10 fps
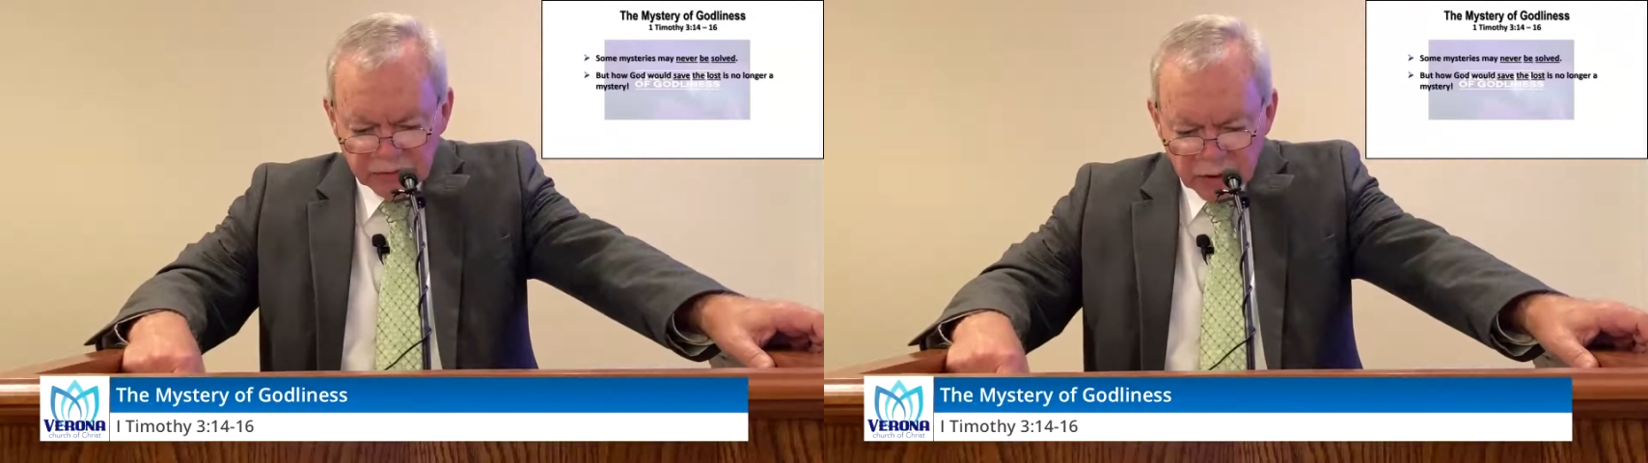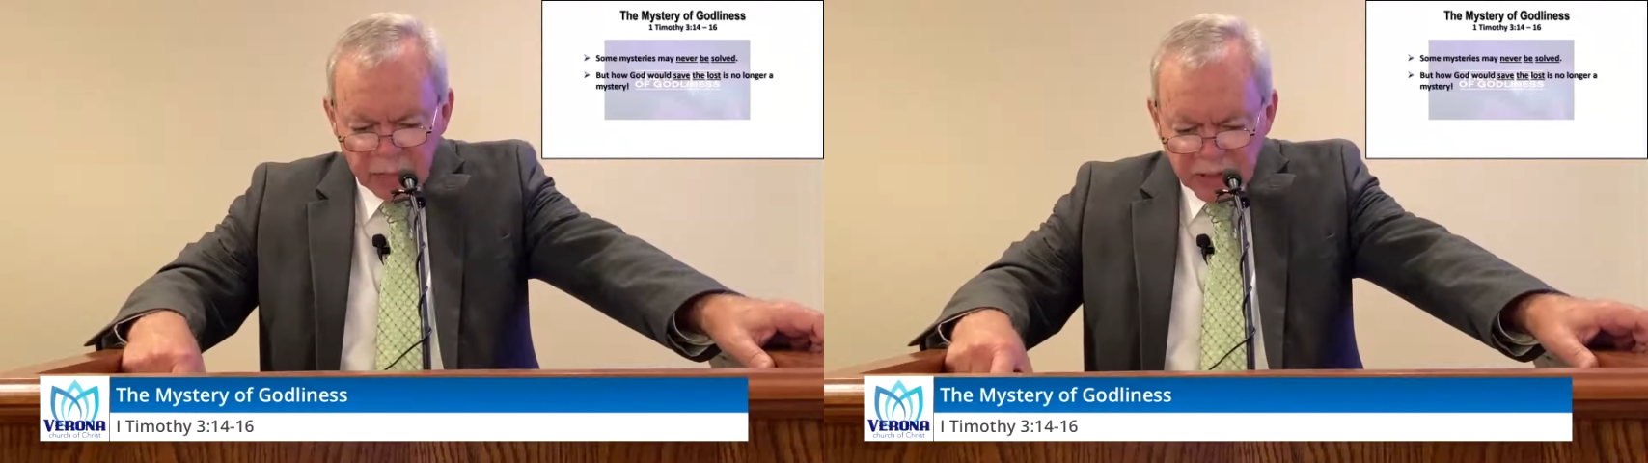
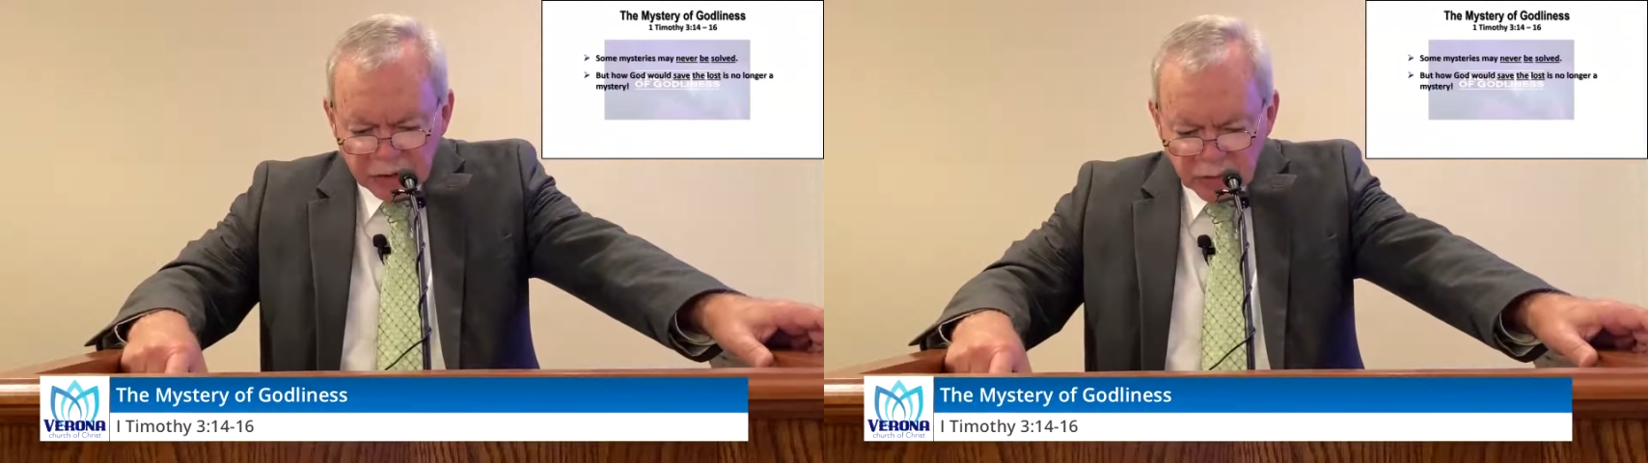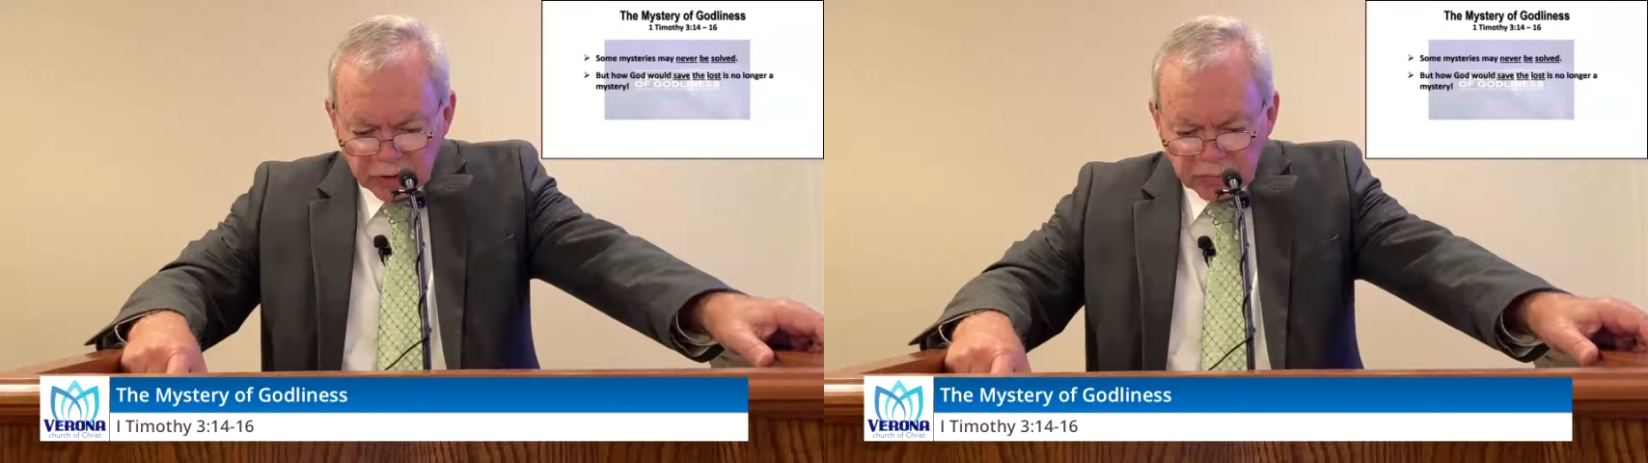Some
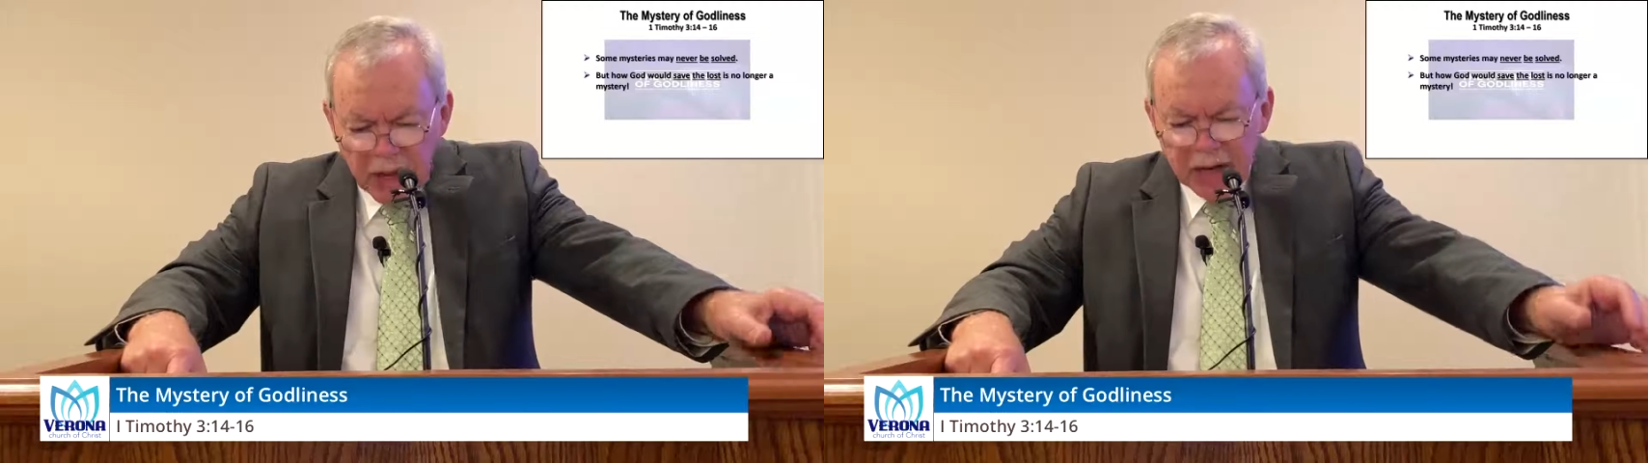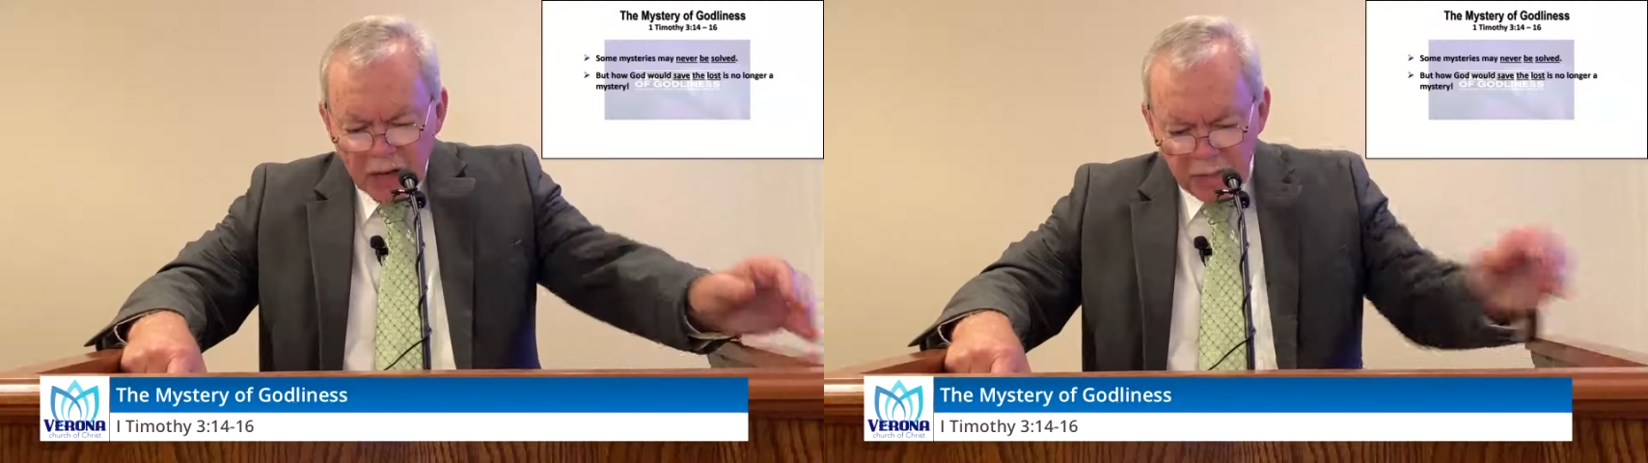mysteries
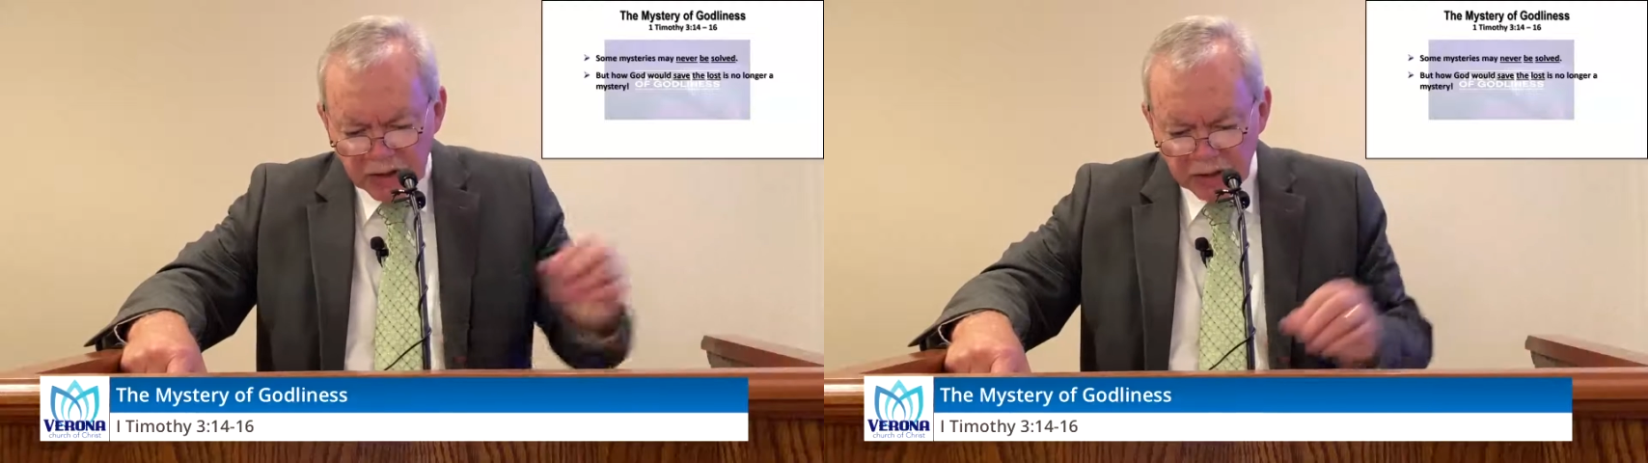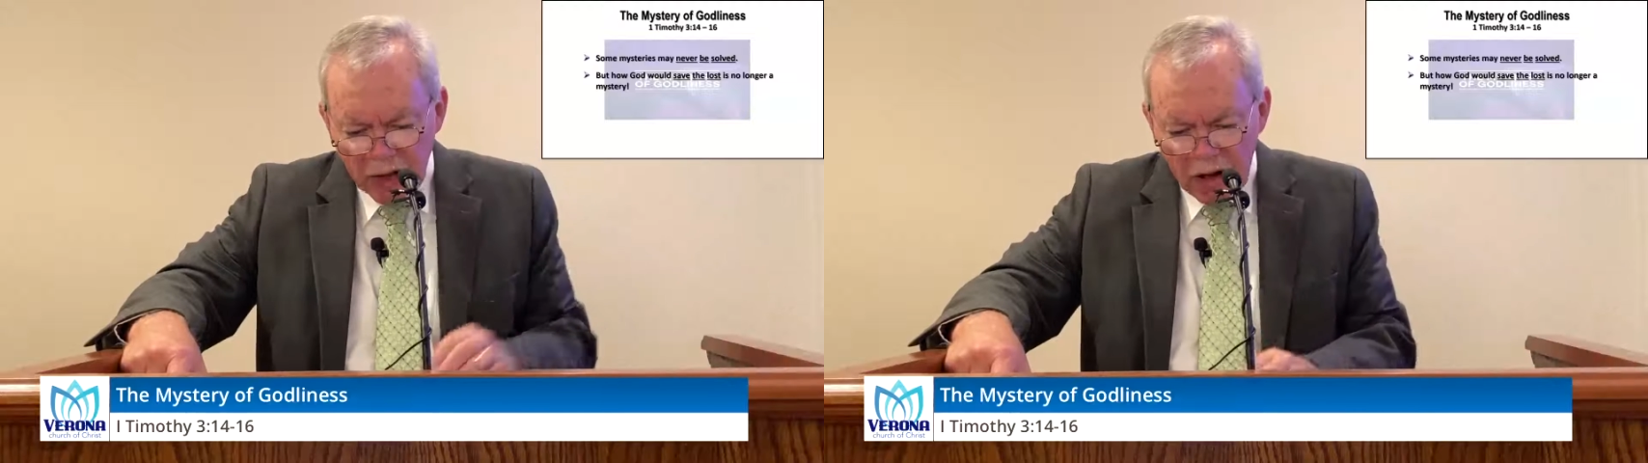might not be
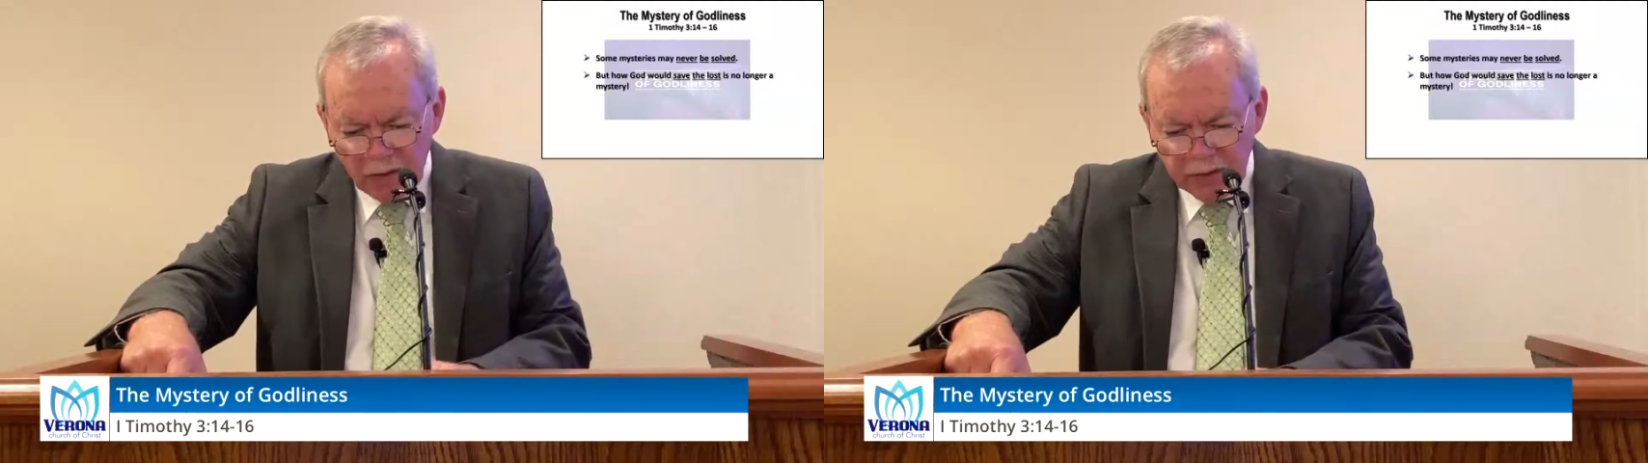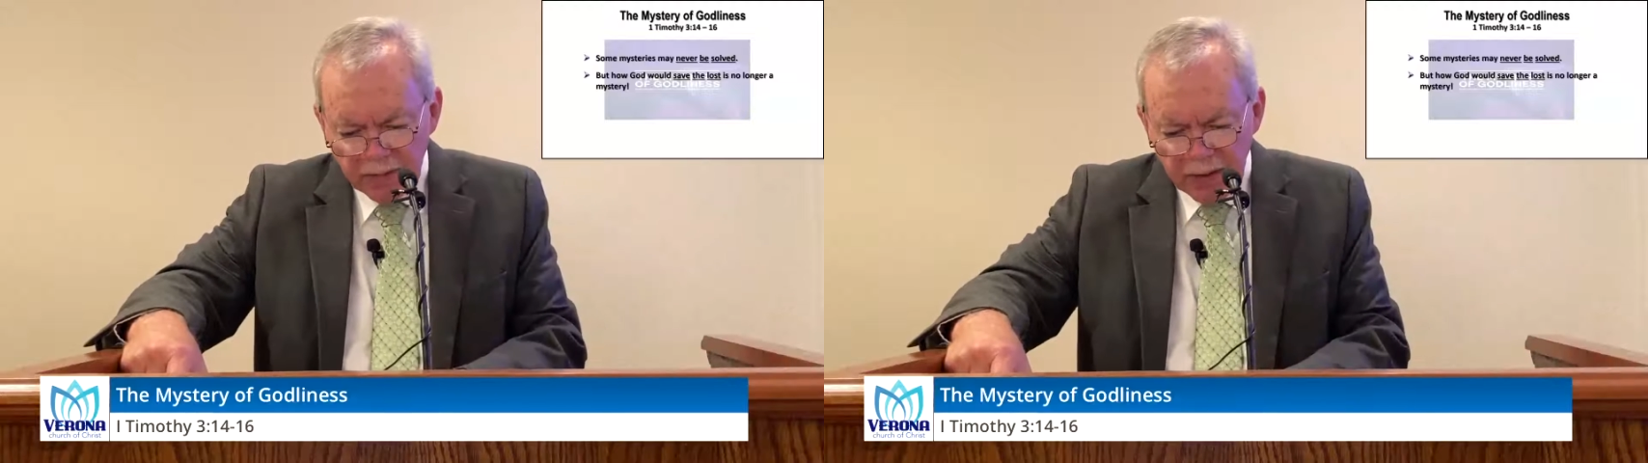
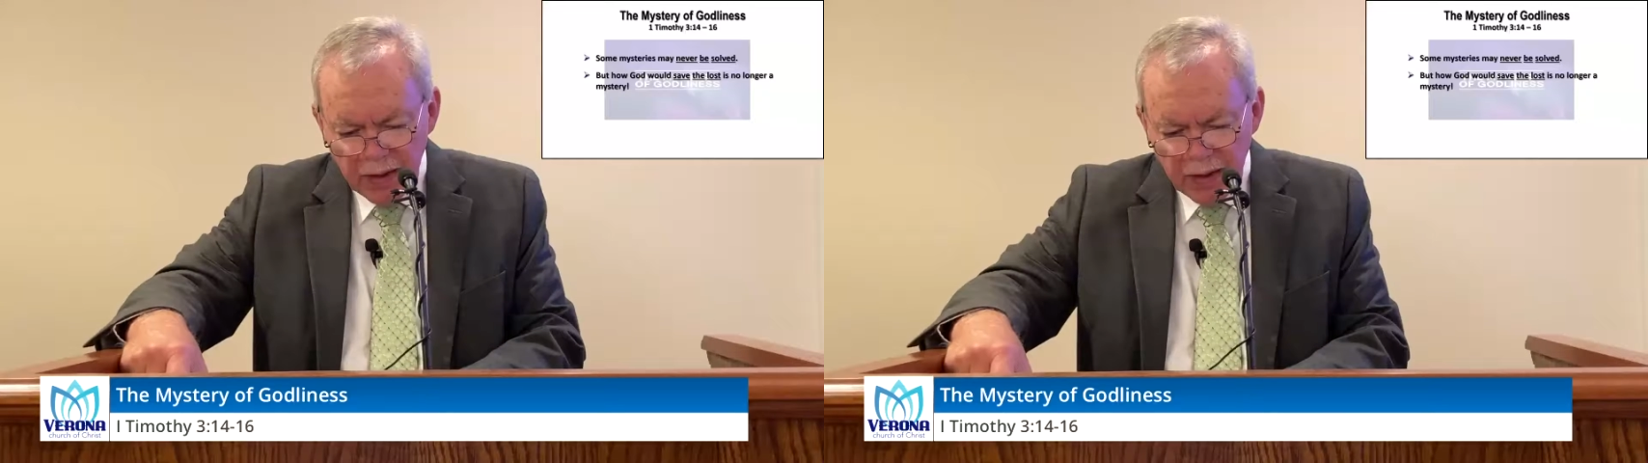solved